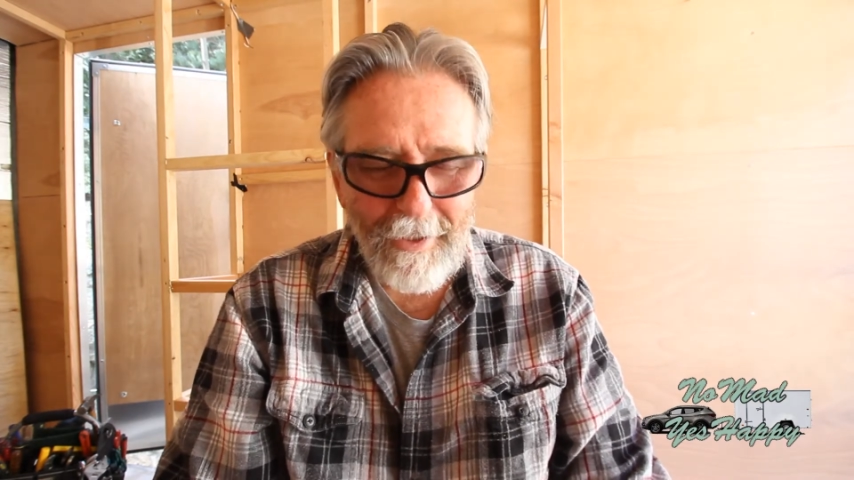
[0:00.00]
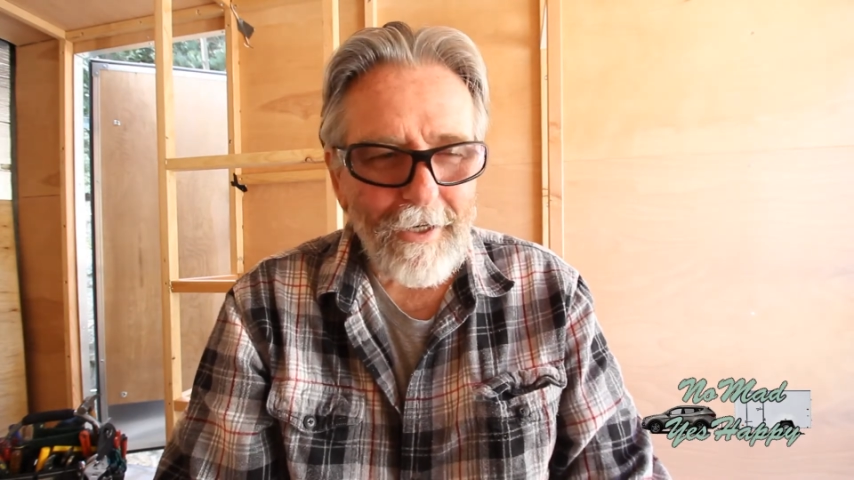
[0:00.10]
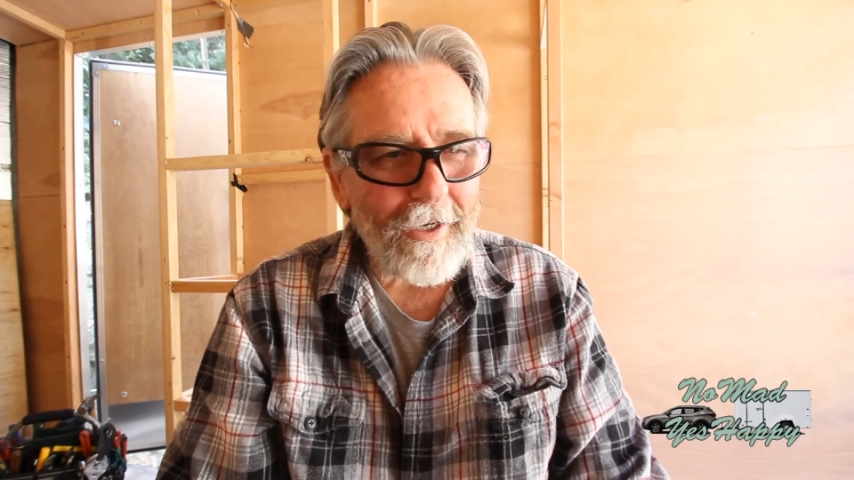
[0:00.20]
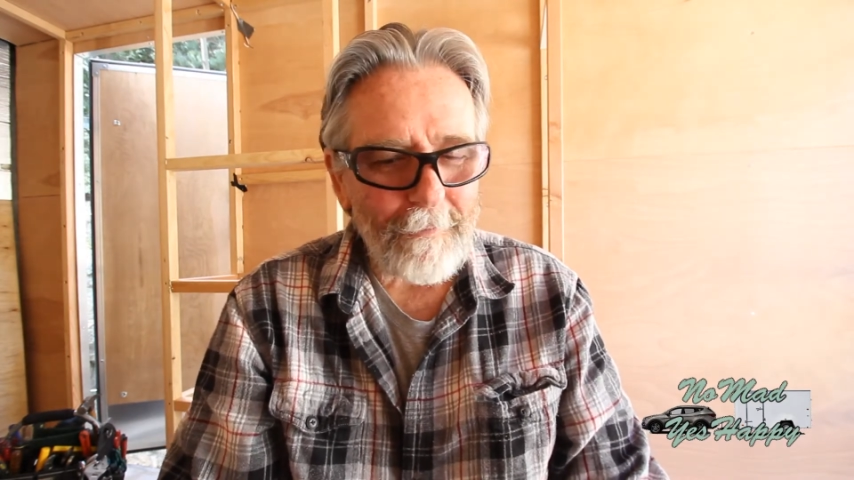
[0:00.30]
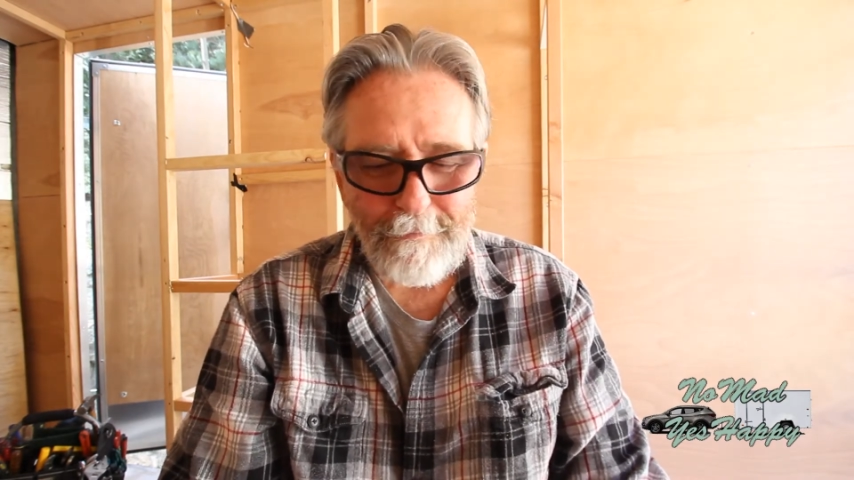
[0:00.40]

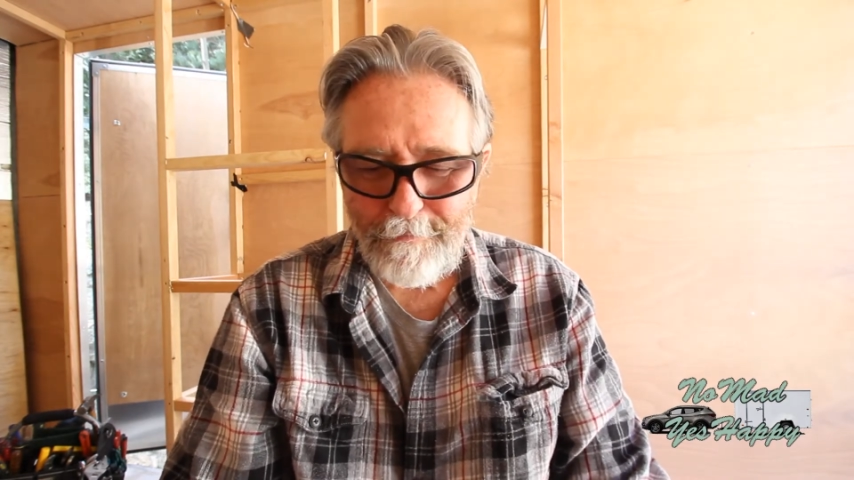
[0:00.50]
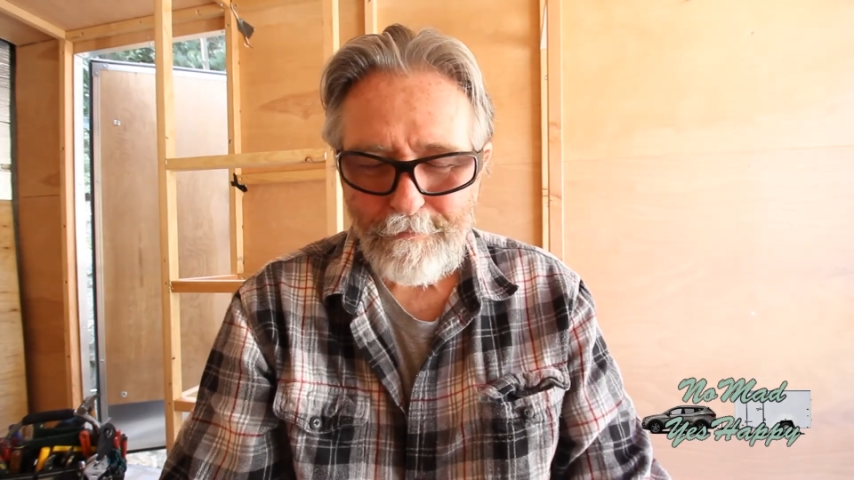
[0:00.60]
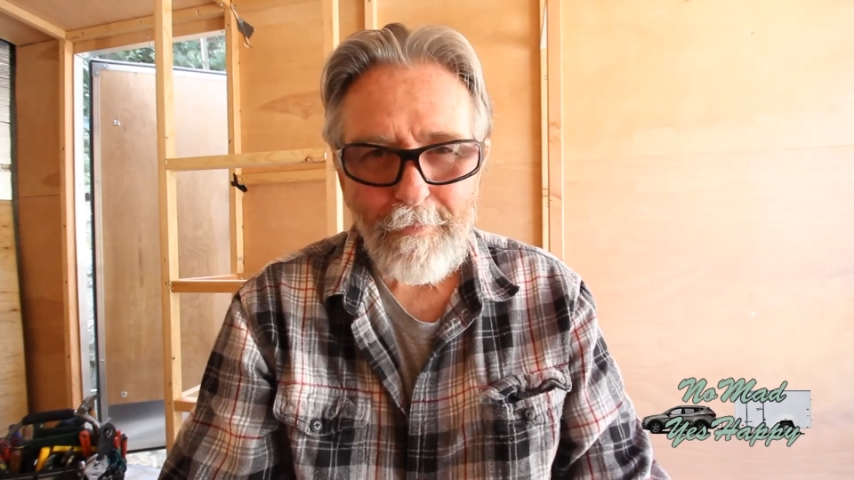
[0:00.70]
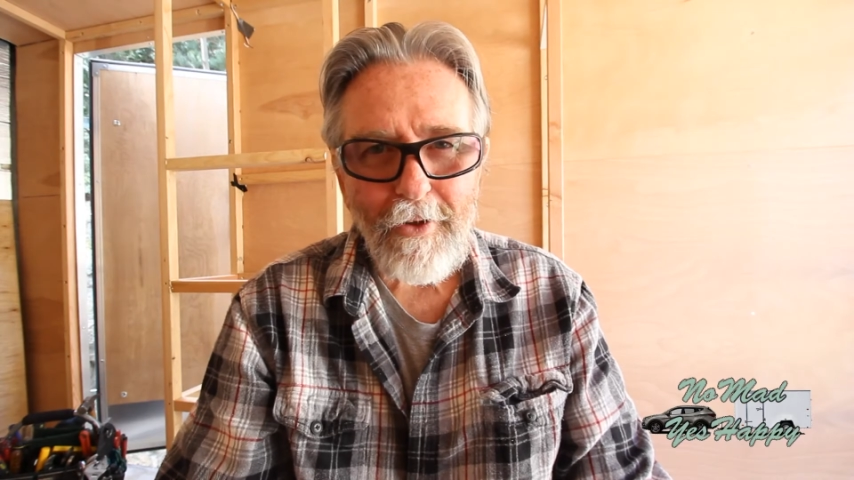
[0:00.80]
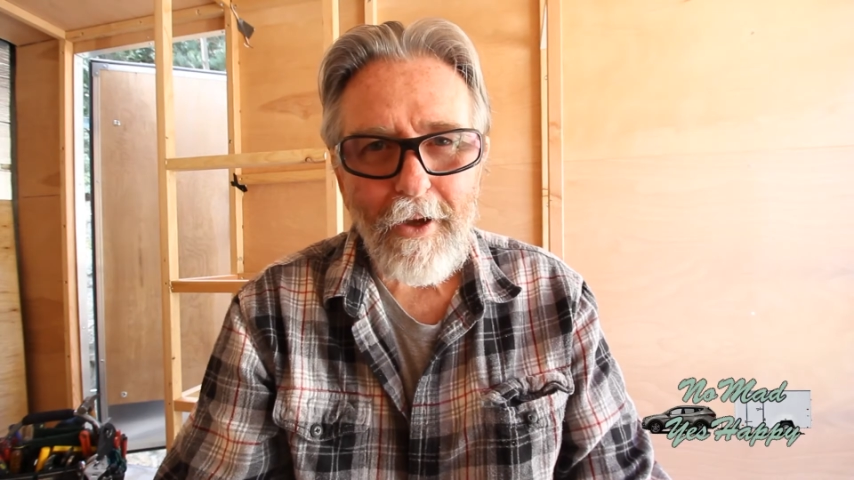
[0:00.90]
I'm
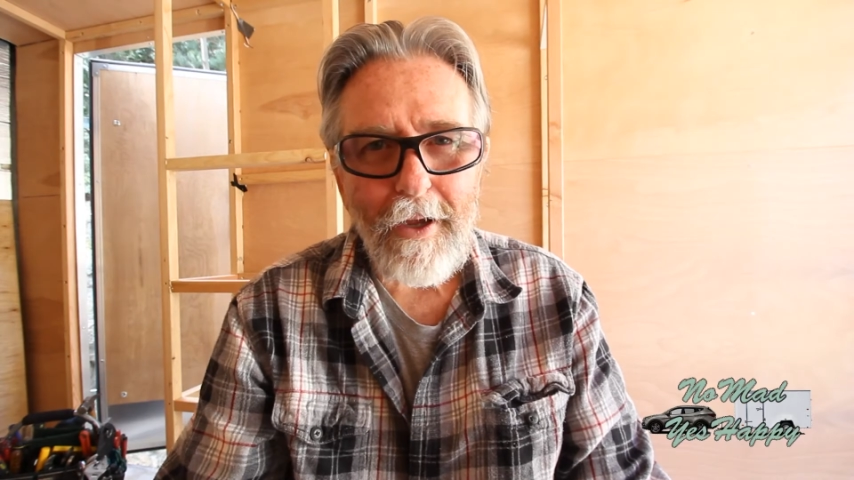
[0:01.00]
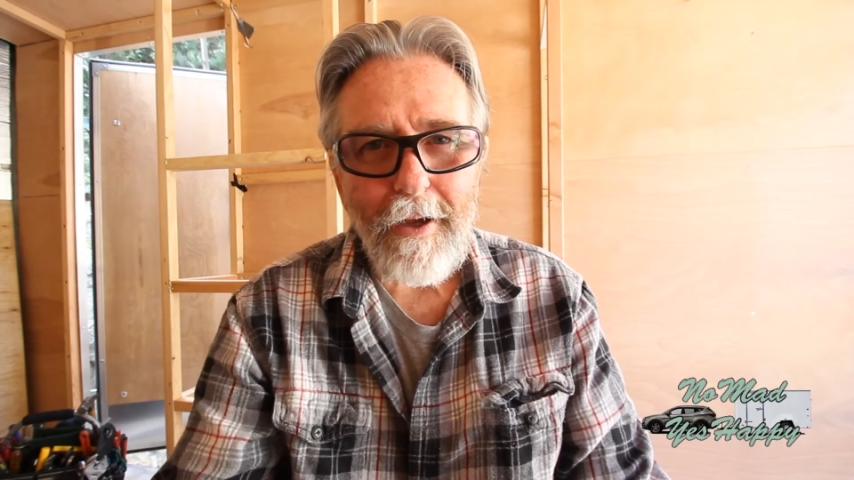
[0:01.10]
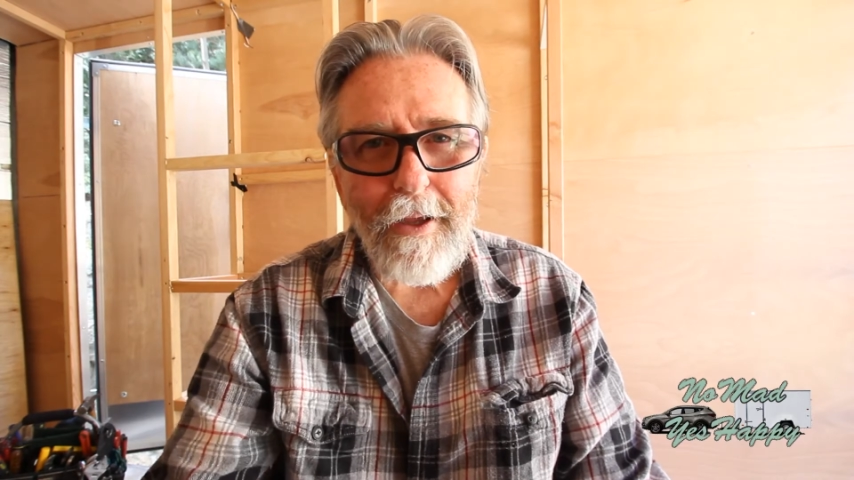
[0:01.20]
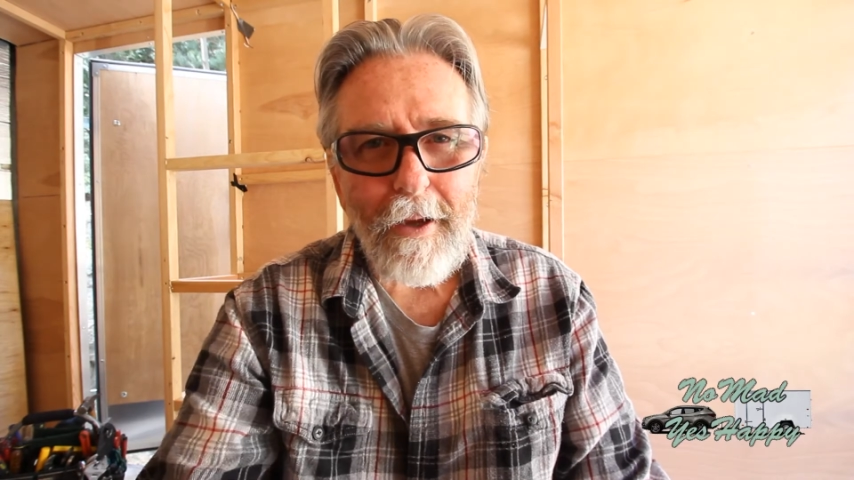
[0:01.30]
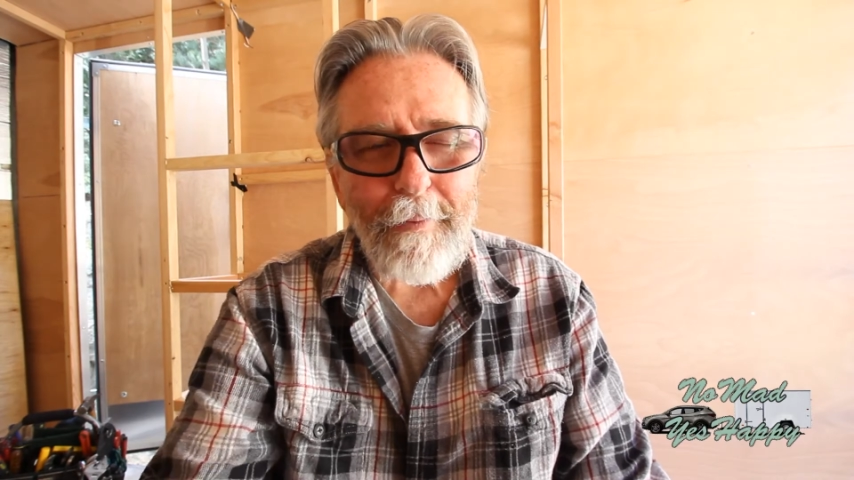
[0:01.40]

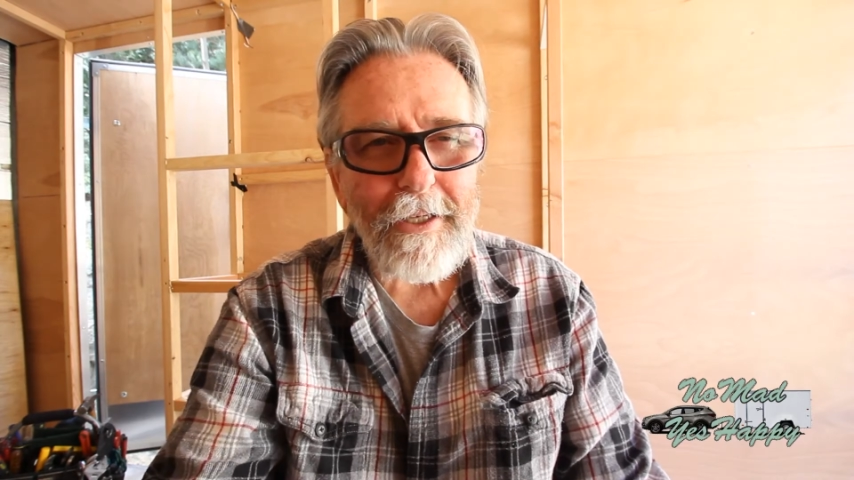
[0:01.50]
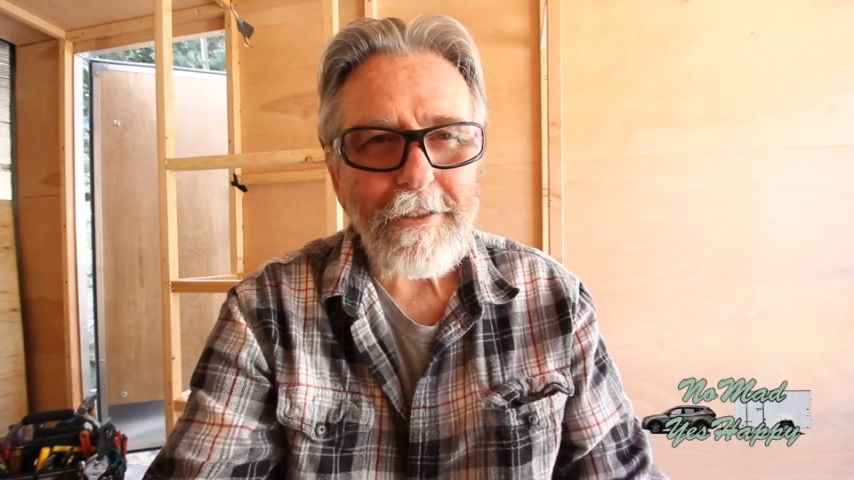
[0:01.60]
getting